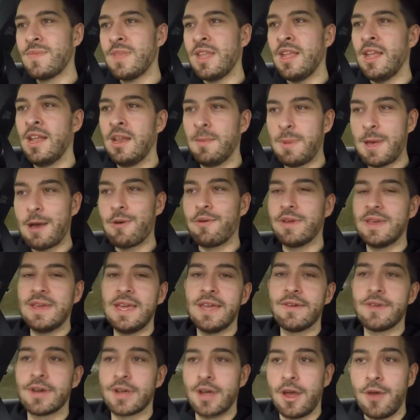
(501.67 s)
And about a
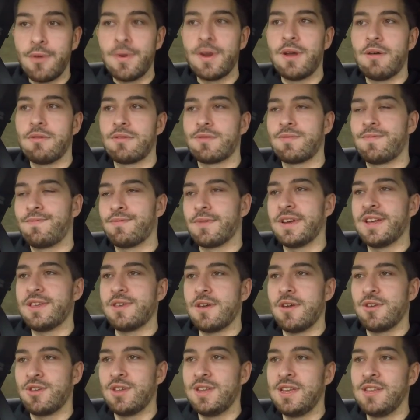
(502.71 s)
year ago when I was
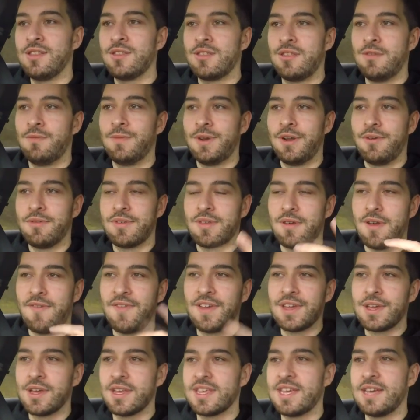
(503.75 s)
researching into them, and I was, I
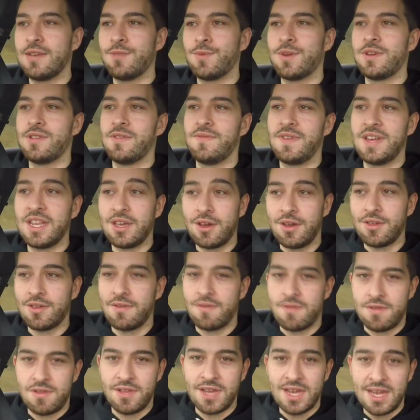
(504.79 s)
think I said in one of the videos, I
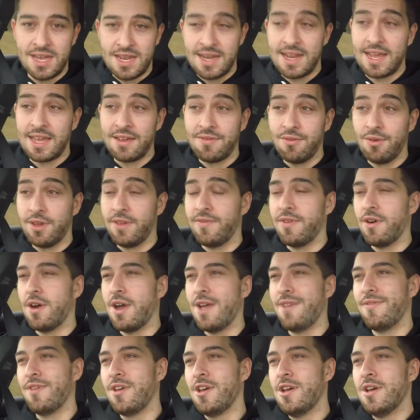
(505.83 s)
was looking at an
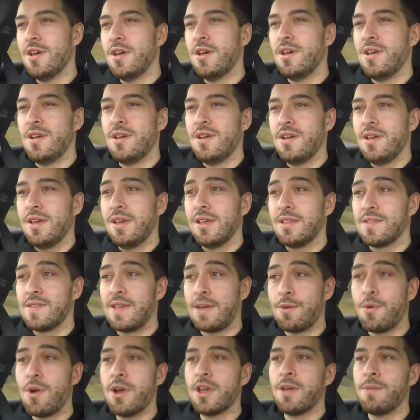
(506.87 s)
A45, they
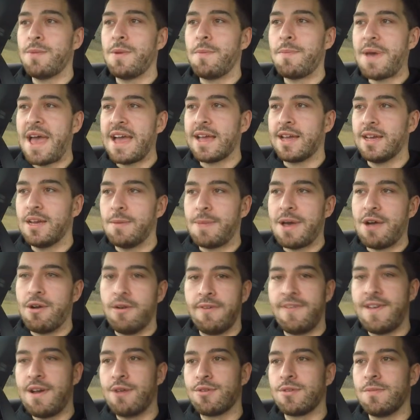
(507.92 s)
were coming back at about
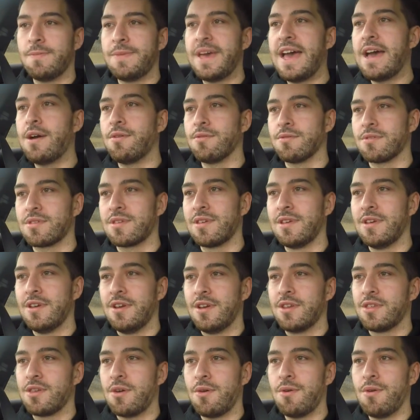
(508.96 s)
a thousand pounds.
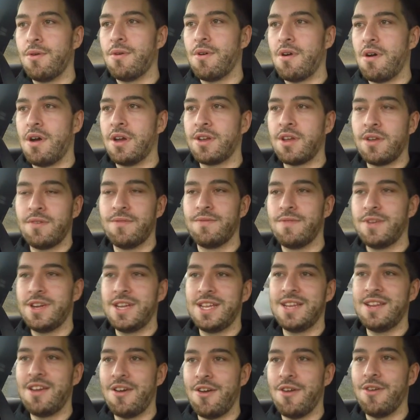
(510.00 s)
So I don't
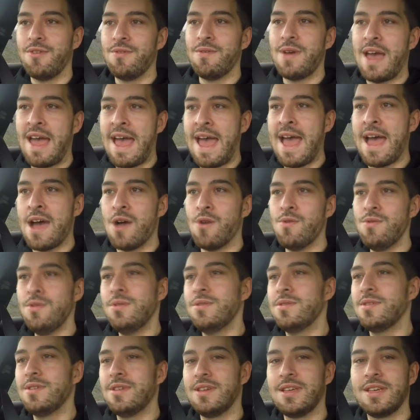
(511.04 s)
really know how
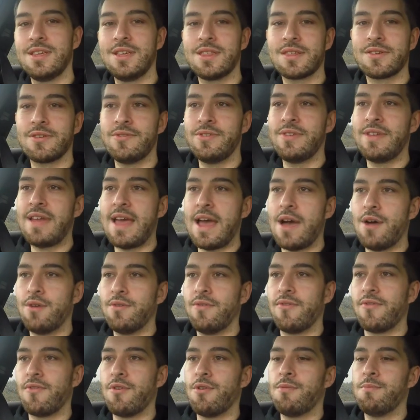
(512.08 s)
it's gone down
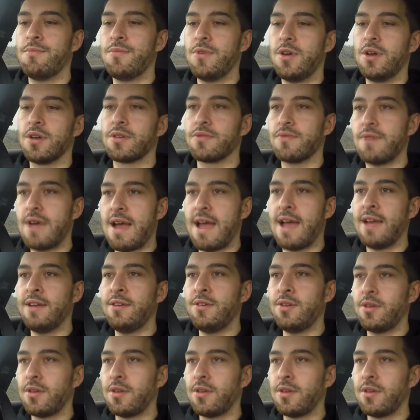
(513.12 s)
from a grand